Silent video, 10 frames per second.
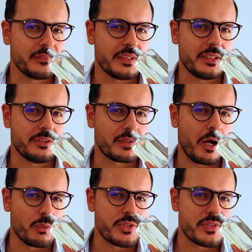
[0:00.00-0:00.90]
in here,
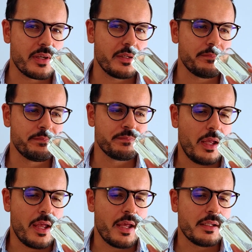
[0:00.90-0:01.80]
I would say.
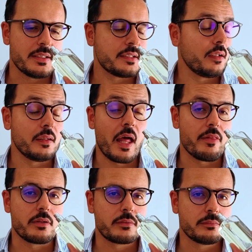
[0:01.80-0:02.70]
And
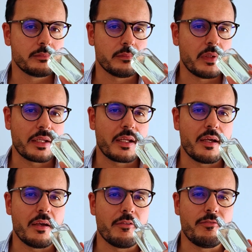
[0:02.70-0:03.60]
leather, like
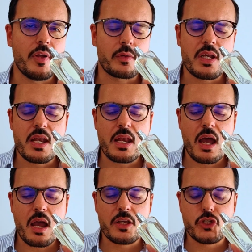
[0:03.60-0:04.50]
a very
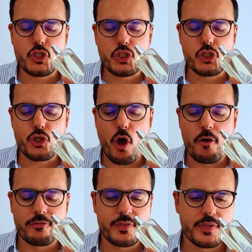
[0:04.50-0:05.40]
nice,
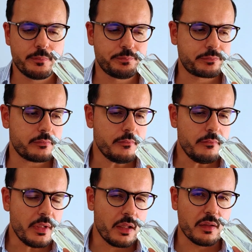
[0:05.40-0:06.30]
soft
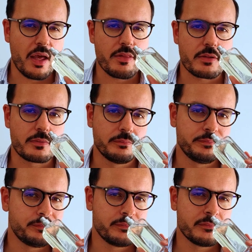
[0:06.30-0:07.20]
leather.
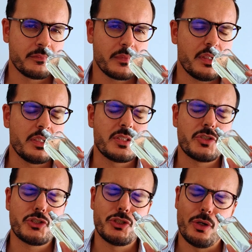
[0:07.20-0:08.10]
It's
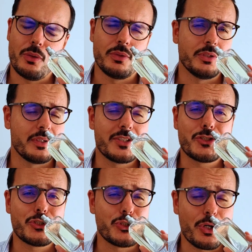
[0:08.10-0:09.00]
so good.
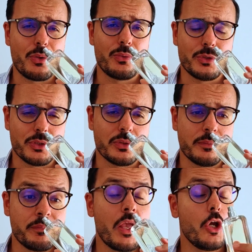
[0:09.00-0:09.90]
It's so
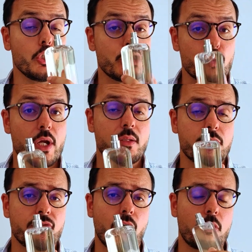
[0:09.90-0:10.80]
good. Great
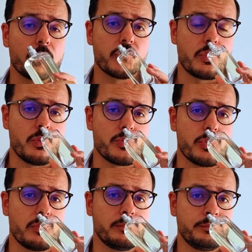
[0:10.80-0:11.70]
performance
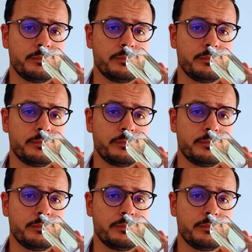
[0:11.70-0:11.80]
also.